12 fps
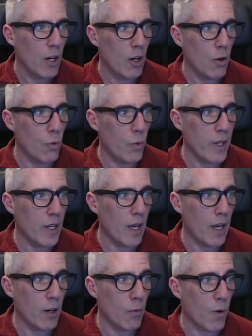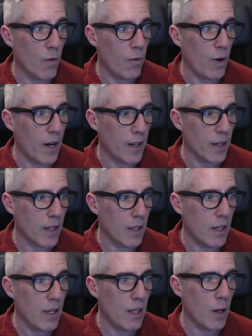we can provide a
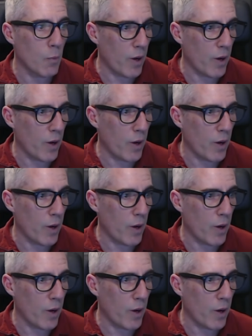key and